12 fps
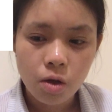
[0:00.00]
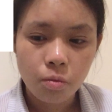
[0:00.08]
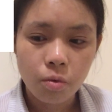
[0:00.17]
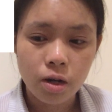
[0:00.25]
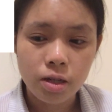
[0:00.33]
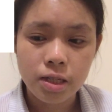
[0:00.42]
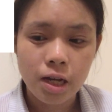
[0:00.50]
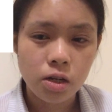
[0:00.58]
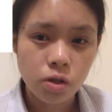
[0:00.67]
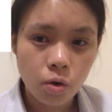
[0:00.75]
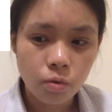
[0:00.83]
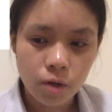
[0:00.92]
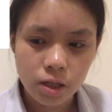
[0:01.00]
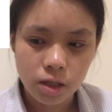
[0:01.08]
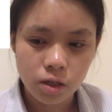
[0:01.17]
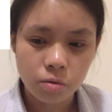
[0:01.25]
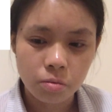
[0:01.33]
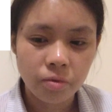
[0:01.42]
whereas they had no reason
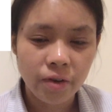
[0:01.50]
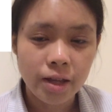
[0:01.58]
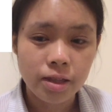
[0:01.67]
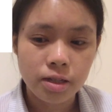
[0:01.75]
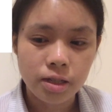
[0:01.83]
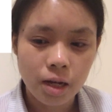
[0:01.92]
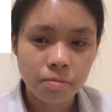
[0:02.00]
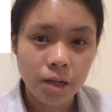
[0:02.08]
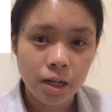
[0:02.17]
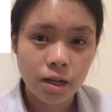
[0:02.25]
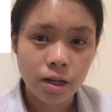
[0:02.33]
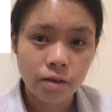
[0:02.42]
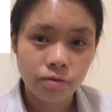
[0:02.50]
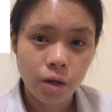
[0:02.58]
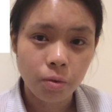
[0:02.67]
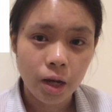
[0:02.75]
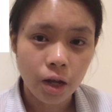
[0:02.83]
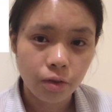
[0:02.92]
to provide the same data if they
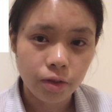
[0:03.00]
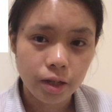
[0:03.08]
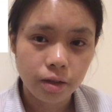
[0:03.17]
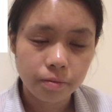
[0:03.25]
were healthy.